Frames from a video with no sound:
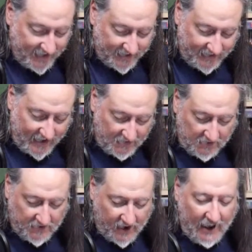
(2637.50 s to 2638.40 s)
Life ain't
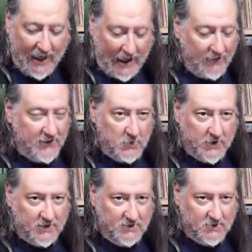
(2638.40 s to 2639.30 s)
fair. I think we
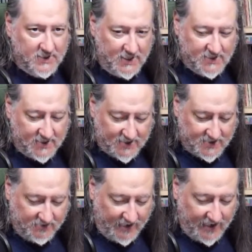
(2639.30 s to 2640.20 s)
can do a D6
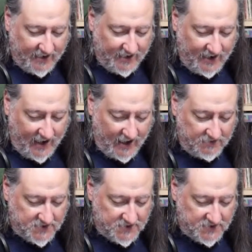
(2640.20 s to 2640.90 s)
divided in half.